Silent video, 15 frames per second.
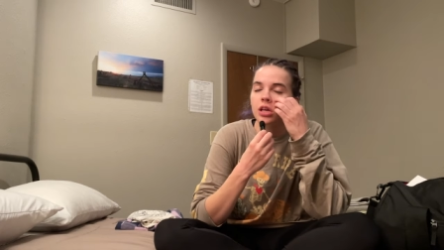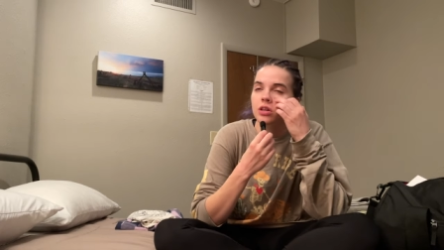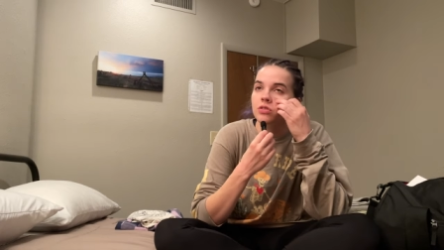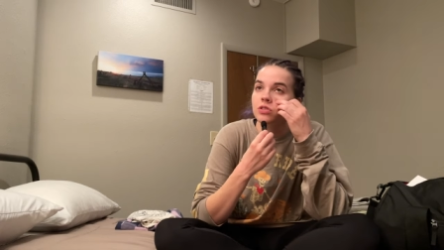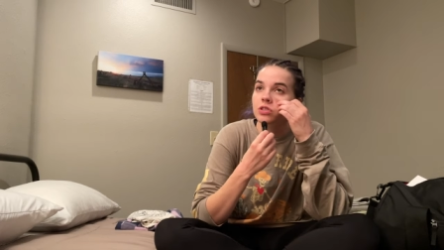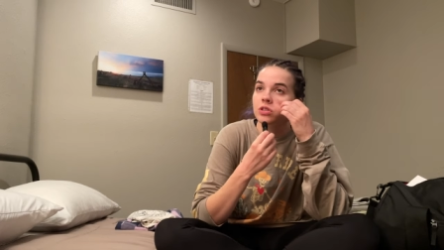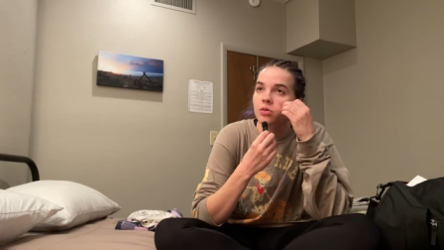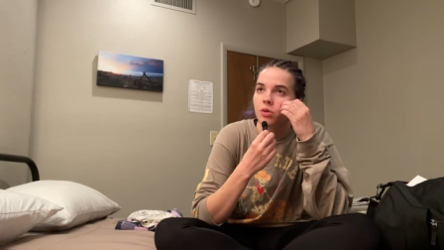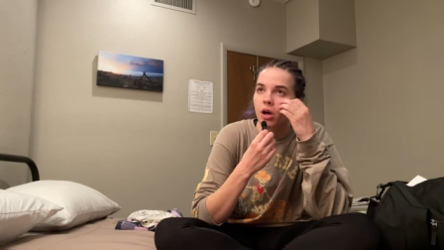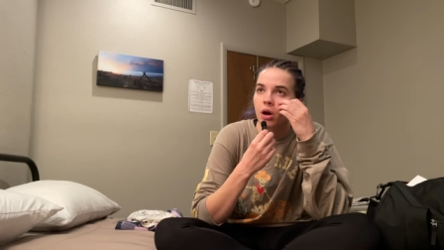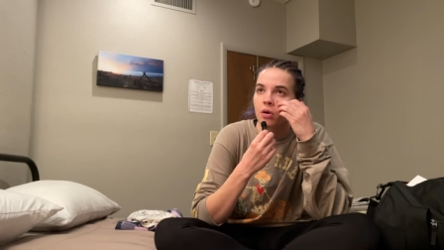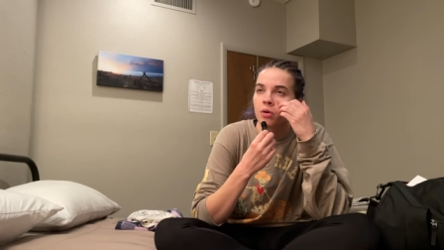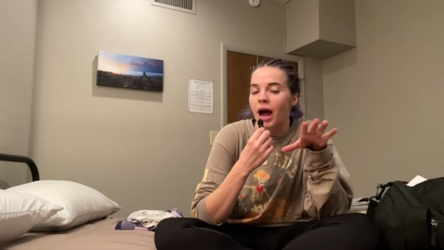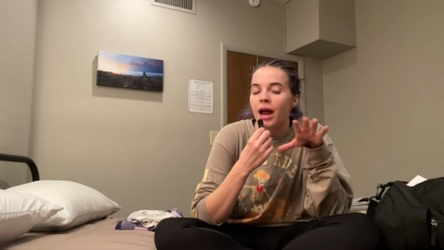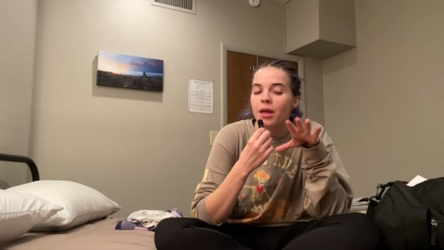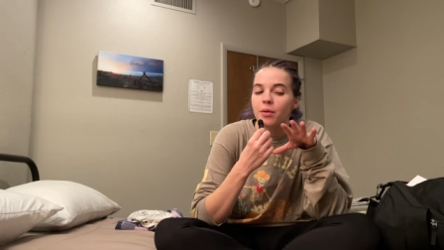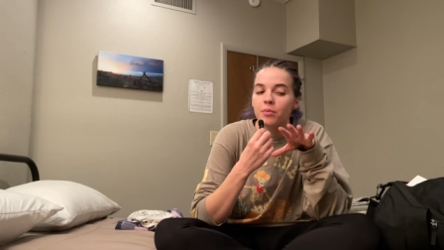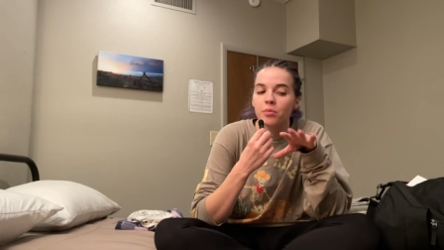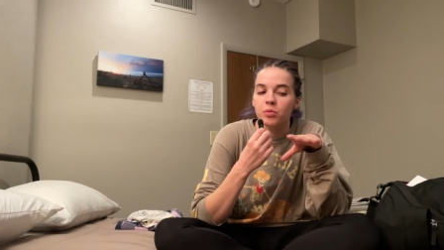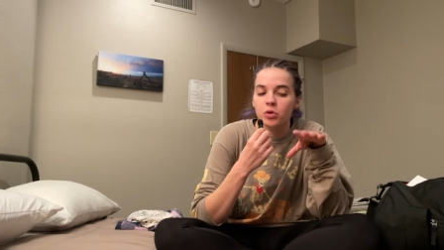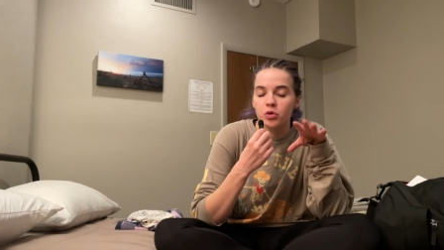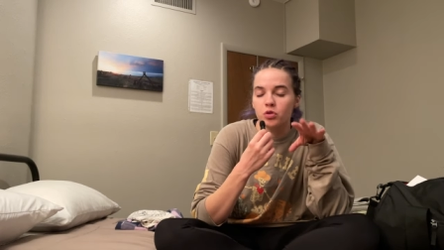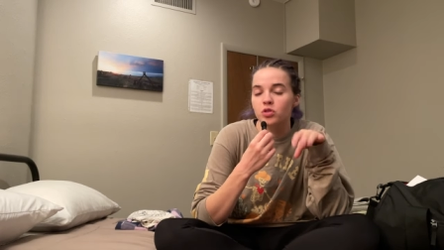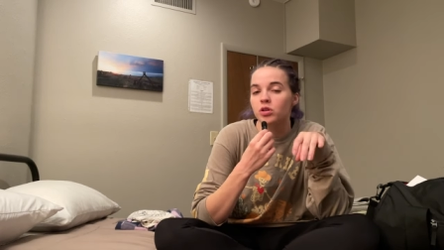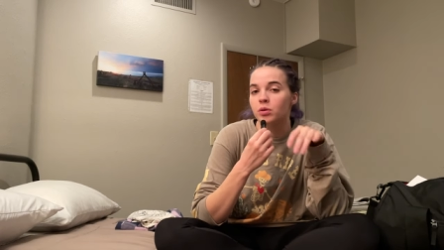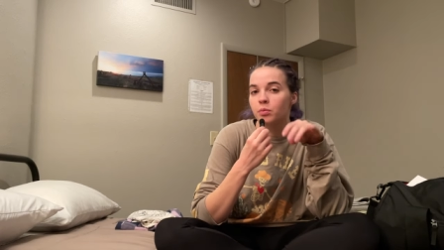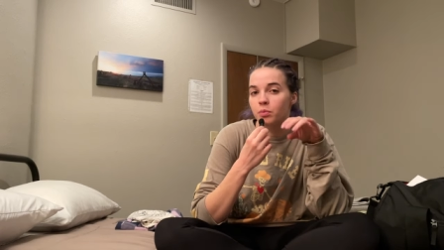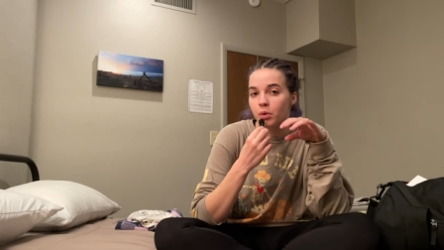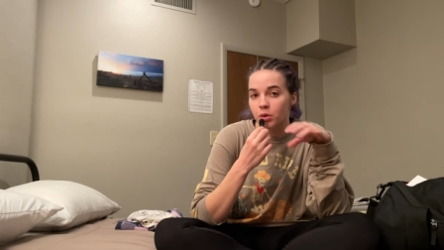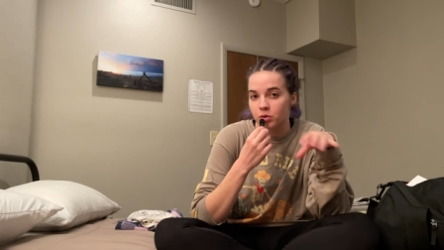you just don't know. I am
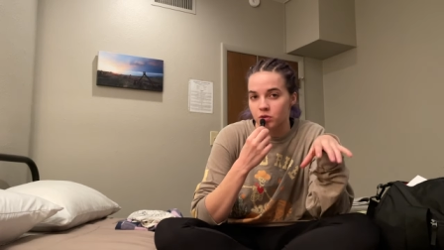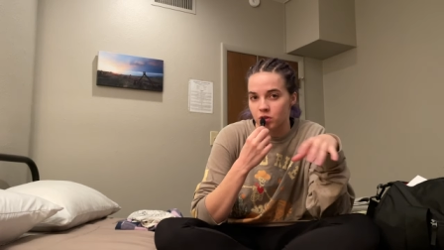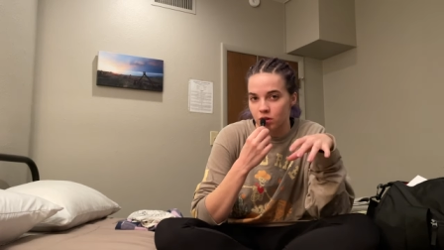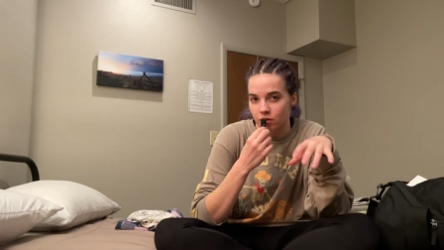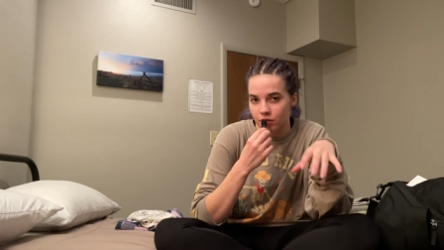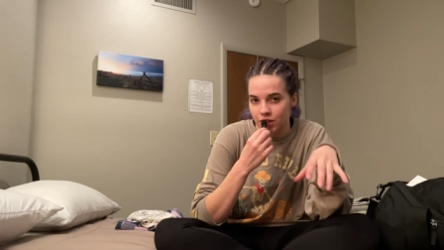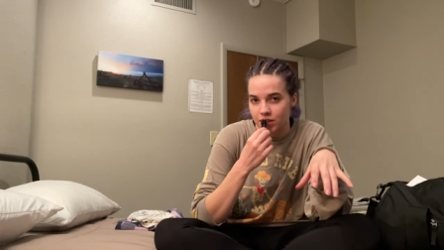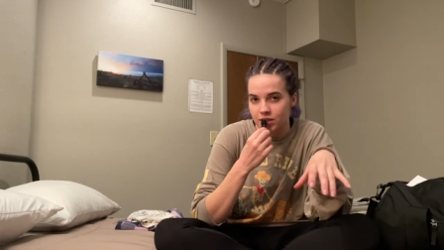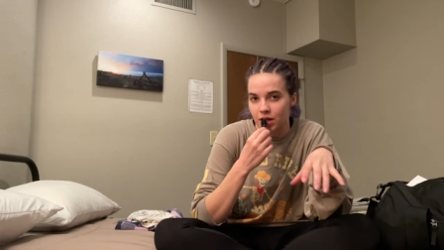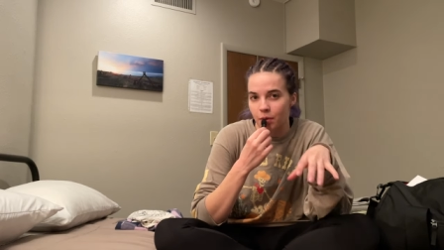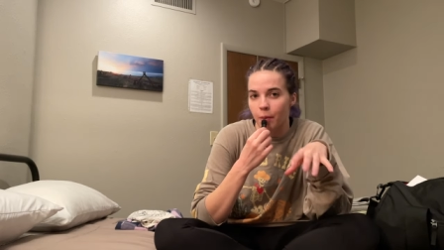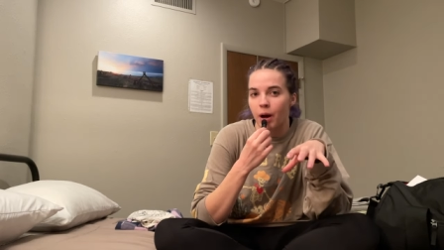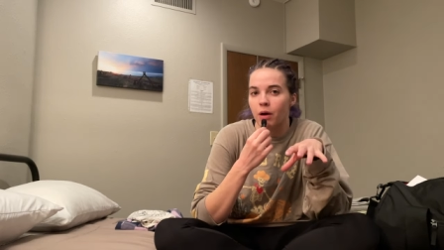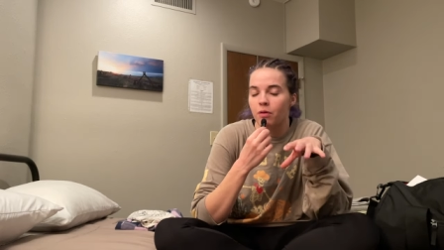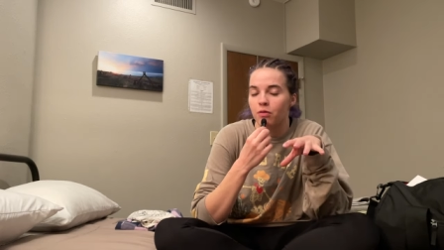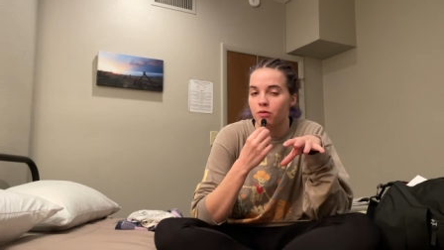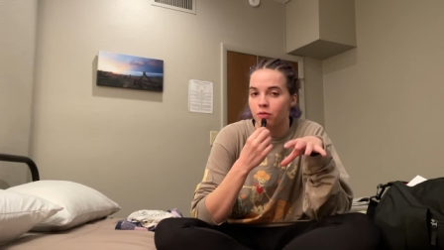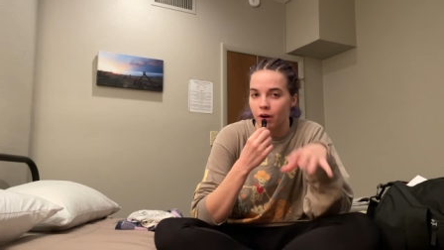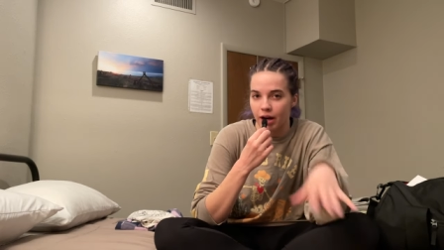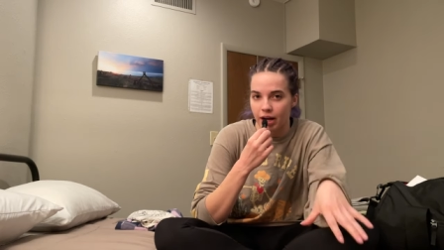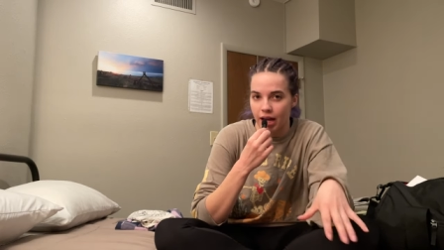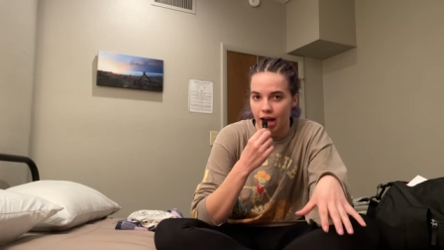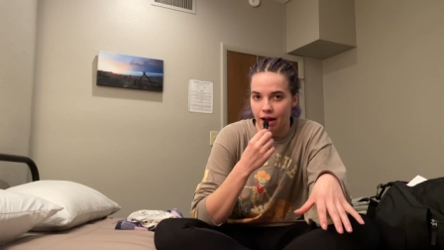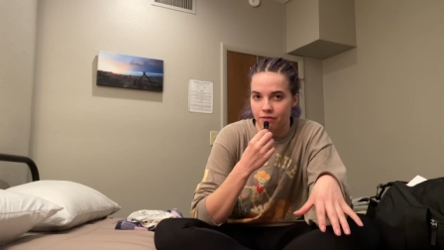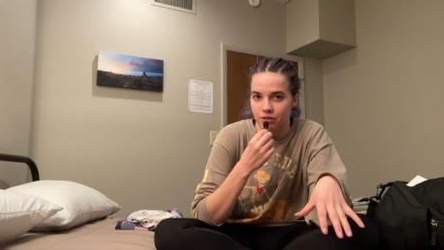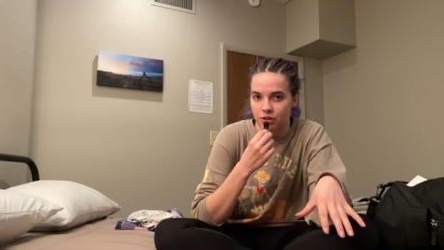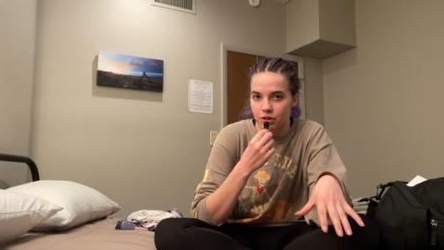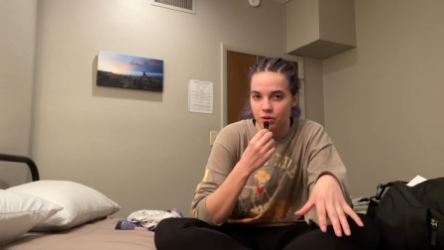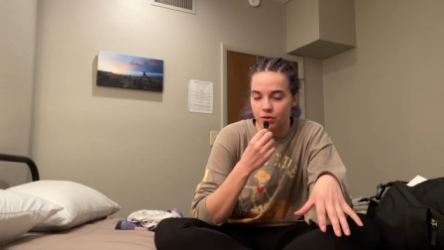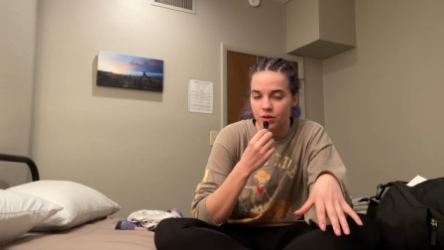usually most nervous about Friday
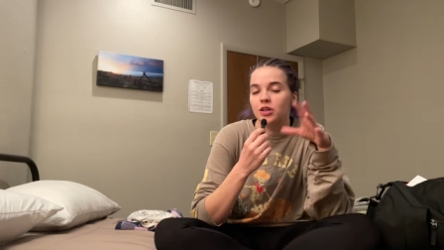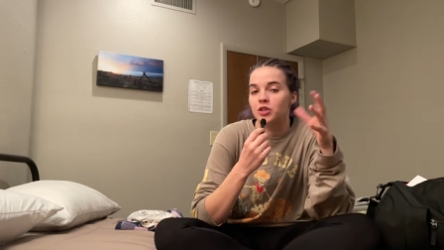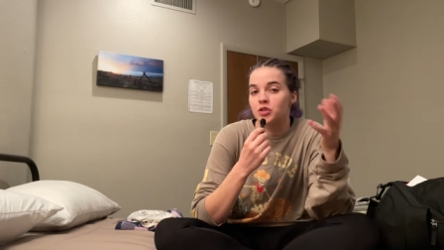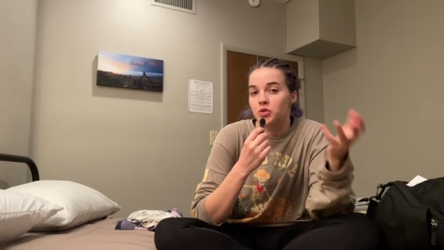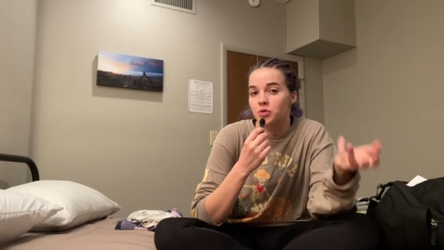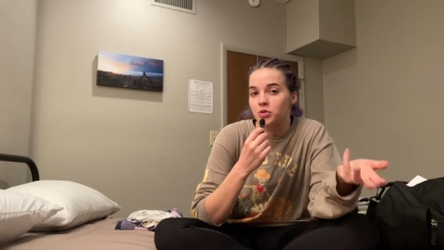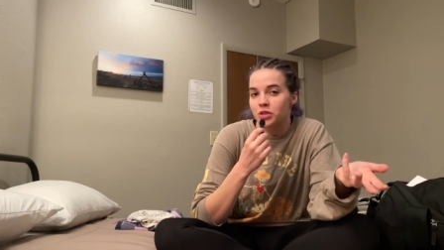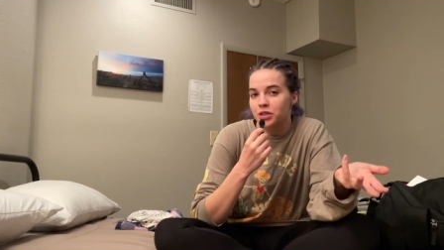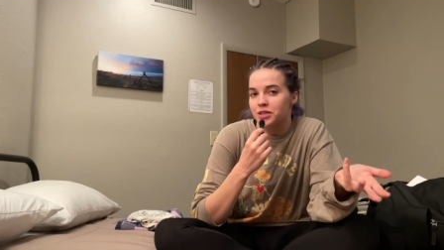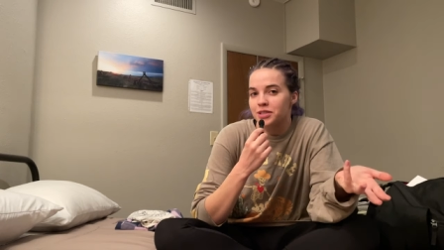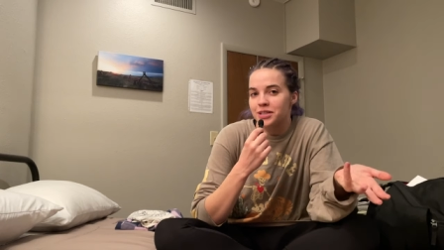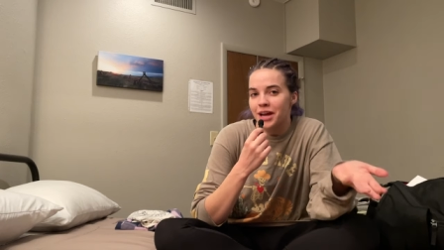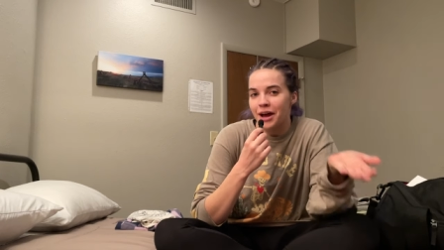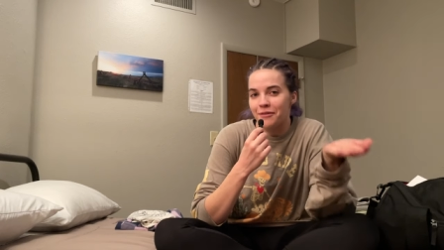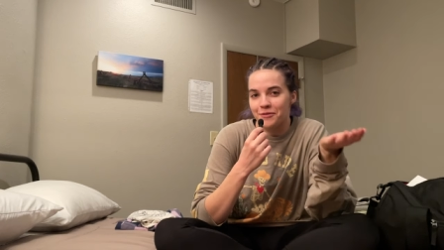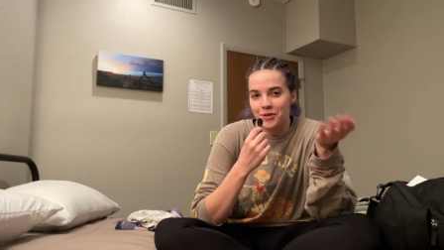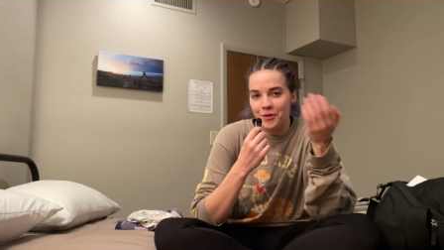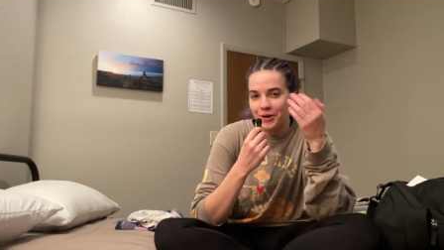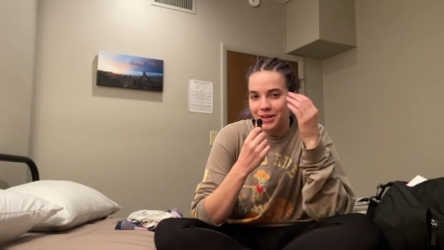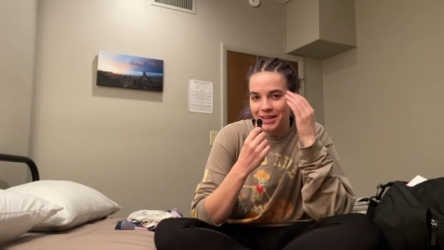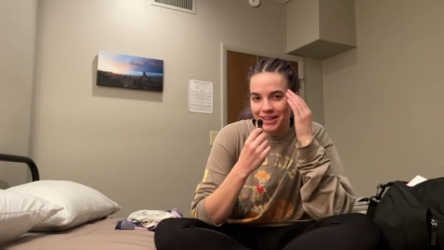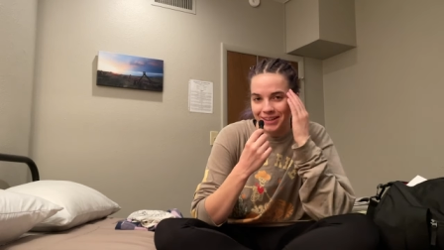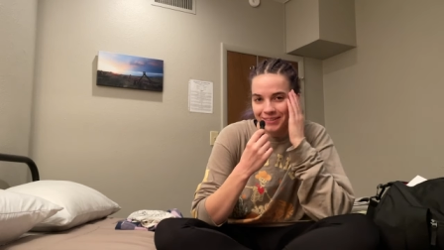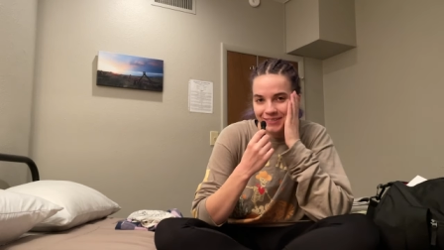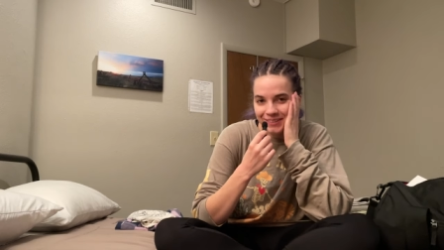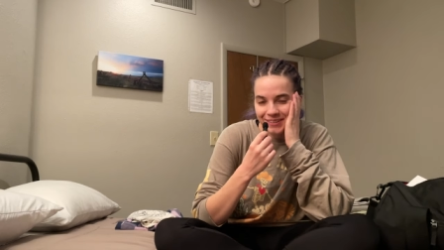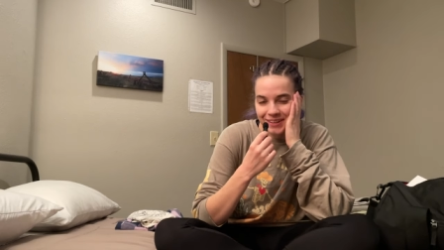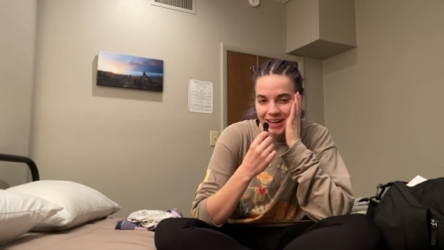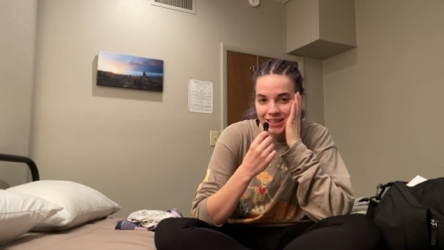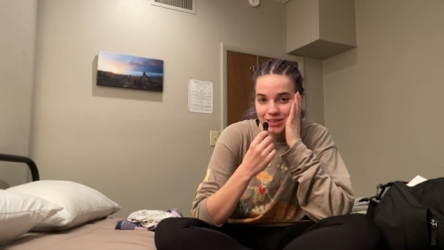afternoon cuz you just have no idea
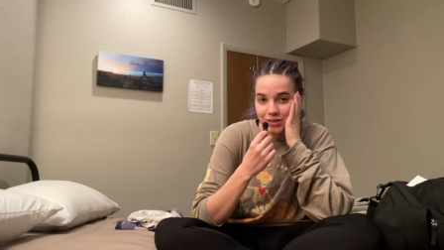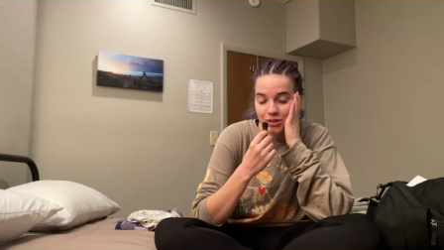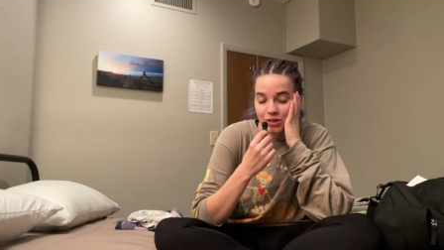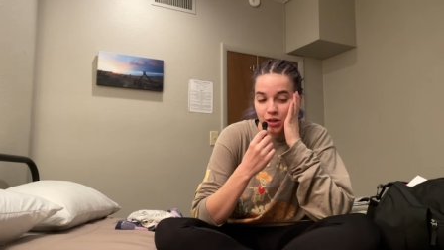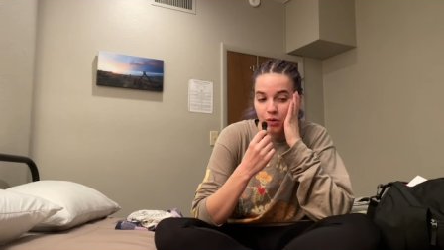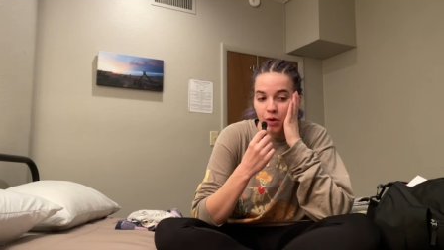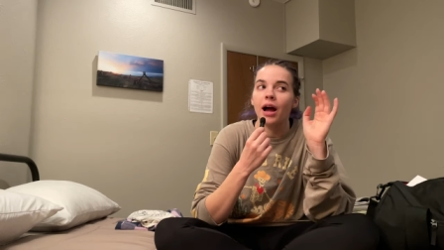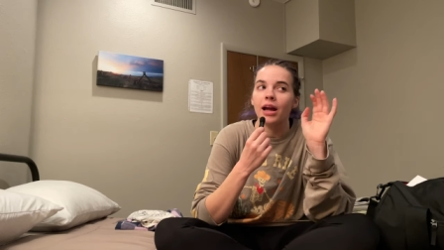what they're going to ask you to do.